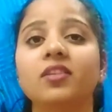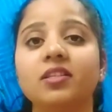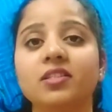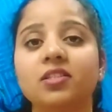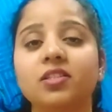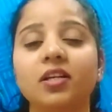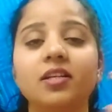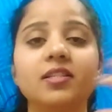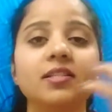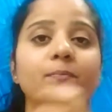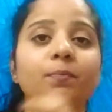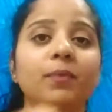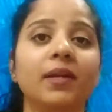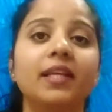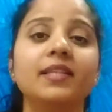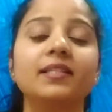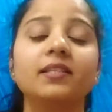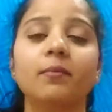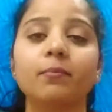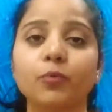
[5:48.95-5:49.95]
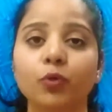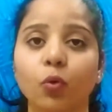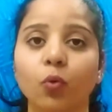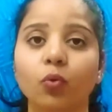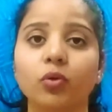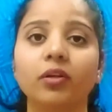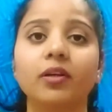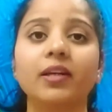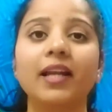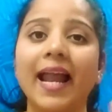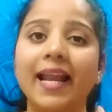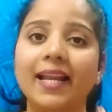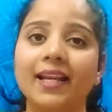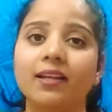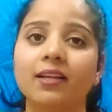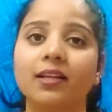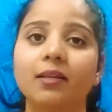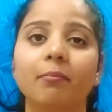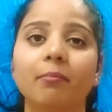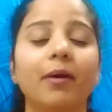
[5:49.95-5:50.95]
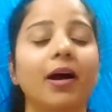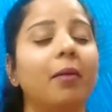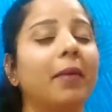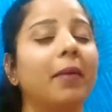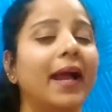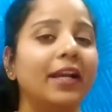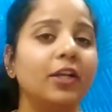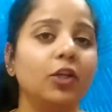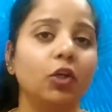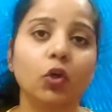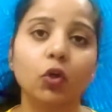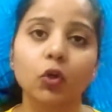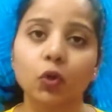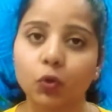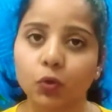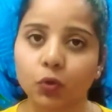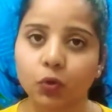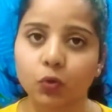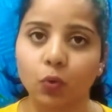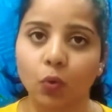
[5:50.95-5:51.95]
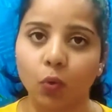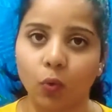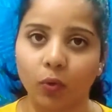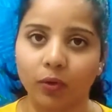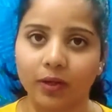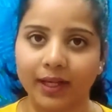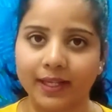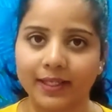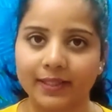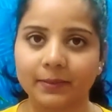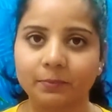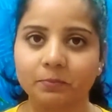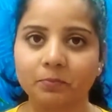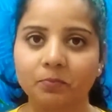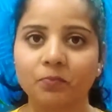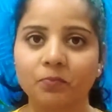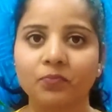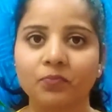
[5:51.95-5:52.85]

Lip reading: then just spray some toner and a lip balm and you're good to go, guys.